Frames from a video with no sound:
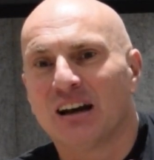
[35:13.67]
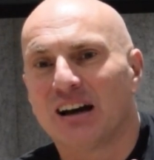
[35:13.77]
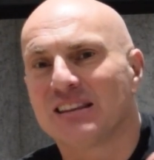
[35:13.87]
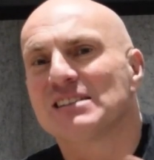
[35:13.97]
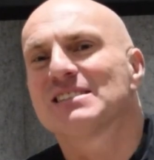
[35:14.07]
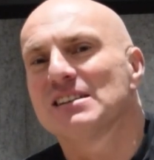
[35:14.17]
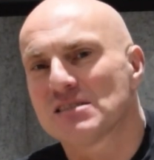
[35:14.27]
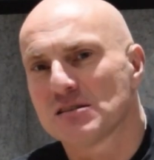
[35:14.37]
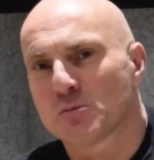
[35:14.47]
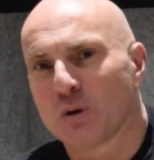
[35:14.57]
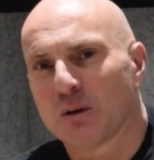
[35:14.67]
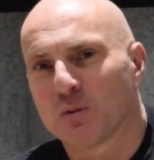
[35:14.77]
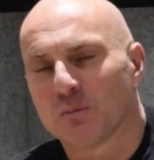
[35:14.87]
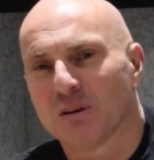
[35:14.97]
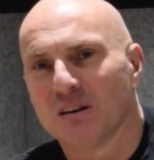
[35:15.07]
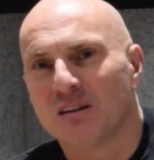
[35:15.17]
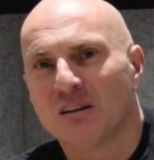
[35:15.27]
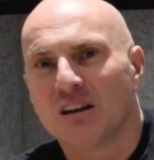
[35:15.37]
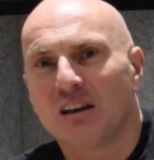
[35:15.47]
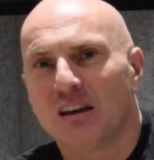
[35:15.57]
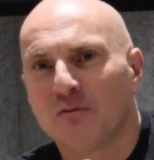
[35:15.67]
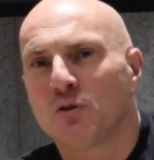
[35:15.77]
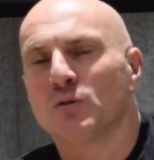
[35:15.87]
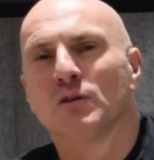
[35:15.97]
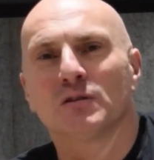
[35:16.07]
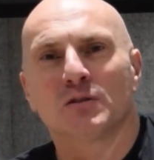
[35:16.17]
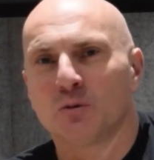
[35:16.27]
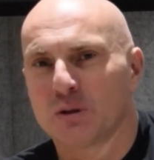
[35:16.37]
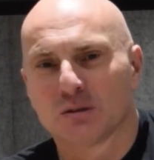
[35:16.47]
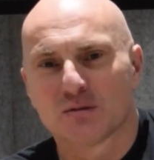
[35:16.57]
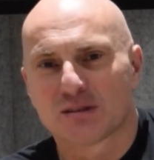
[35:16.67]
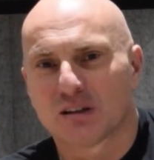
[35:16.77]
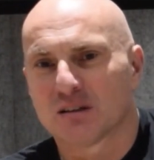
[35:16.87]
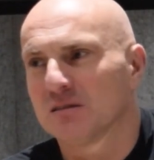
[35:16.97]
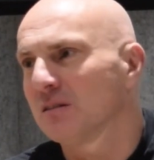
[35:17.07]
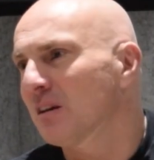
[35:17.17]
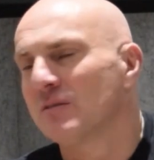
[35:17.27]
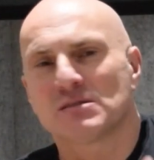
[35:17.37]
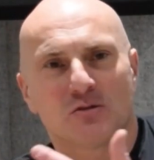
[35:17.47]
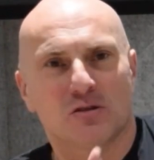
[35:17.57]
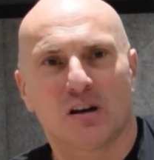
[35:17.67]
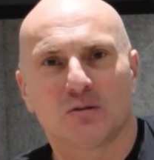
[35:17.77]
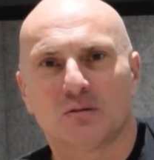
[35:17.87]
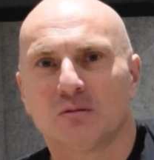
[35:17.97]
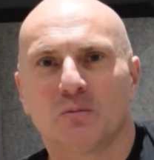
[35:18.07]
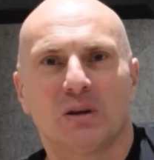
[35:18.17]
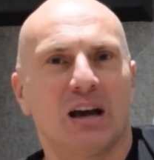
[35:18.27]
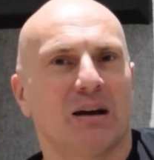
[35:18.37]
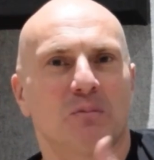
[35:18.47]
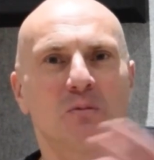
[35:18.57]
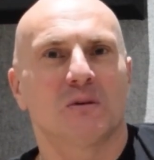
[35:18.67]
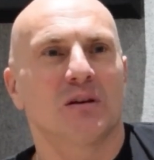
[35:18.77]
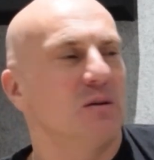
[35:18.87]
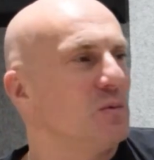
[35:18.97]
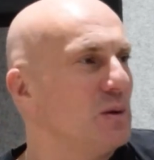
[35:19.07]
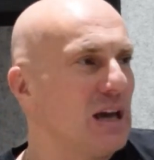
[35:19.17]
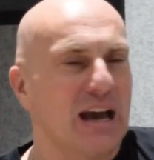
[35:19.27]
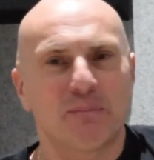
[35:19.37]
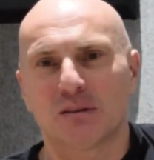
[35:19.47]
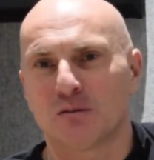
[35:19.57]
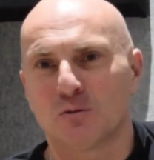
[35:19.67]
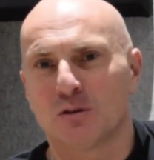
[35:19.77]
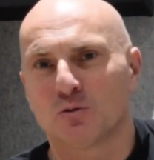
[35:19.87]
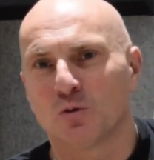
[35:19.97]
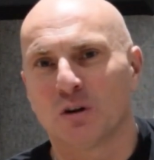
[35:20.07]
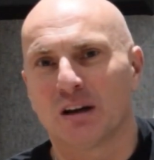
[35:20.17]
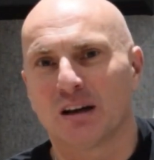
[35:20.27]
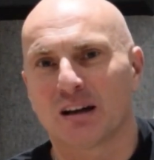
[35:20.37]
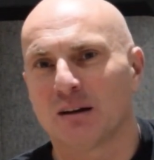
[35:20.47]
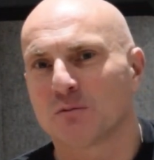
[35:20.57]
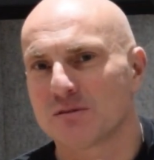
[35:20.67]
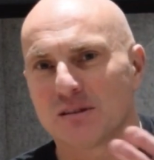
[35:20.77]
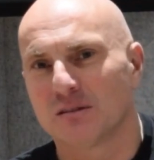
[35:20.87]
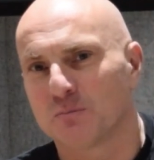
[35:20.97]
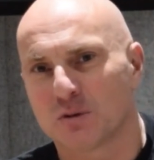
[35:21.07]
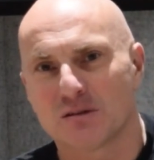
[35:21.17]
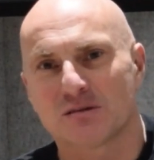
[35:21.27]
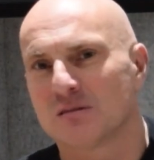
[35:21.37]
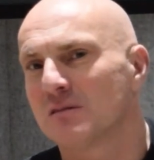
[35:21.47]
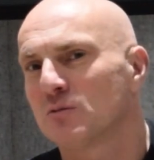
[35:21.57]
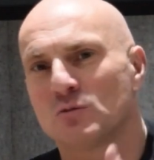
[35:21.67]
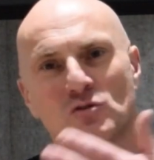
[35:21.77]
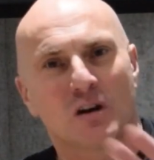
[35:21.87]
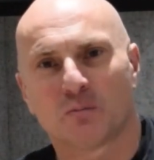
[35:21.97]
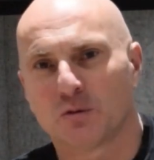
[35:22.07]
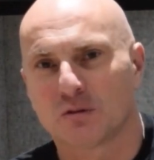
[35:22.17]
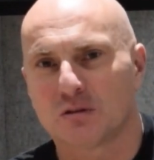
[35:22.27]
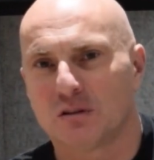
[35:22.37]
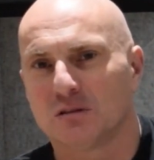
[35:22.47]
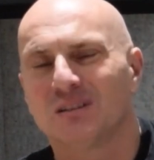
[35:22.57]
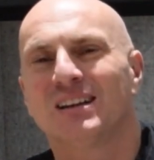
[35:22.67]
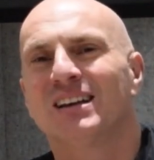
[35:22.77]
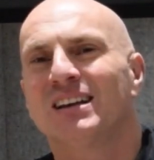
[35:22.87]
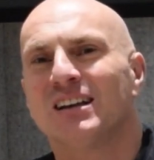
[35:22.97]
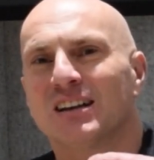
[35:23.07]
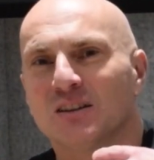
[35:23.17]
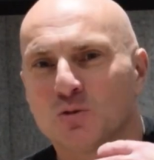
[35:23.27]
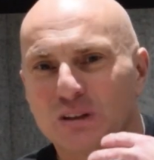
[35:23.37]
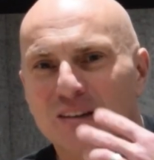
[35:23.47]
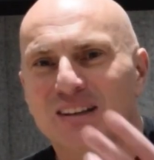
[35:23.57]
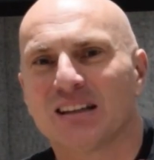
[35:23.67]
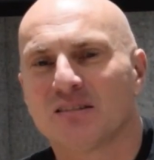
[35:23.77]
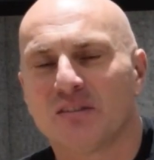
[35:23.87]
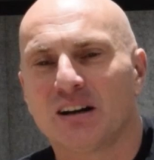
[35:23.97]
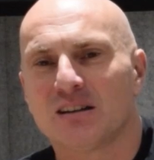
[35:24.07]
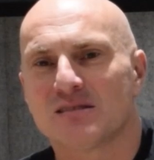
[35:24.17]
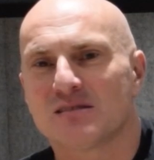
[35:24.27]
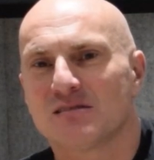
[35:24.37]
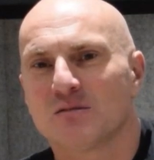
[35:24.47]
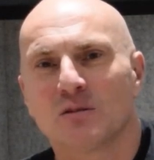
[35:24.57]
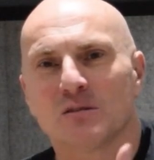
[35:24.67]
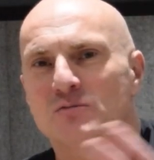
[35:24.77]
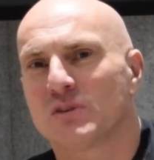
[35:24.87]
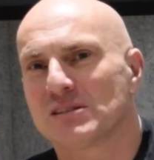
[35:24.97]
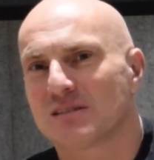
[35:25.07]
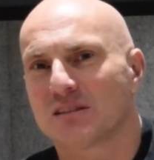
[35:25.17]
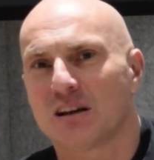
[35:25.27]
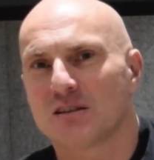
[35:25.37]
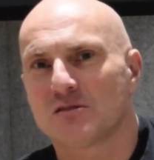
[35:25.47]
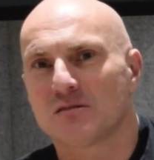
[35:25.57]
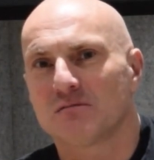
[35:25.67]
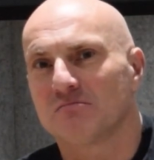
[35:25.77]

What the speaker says: I think the easiest way will be, if you don't know where to start, give us a shout. We're happy to come to see you in person, to jump on a call, to give an advice, no strings attached.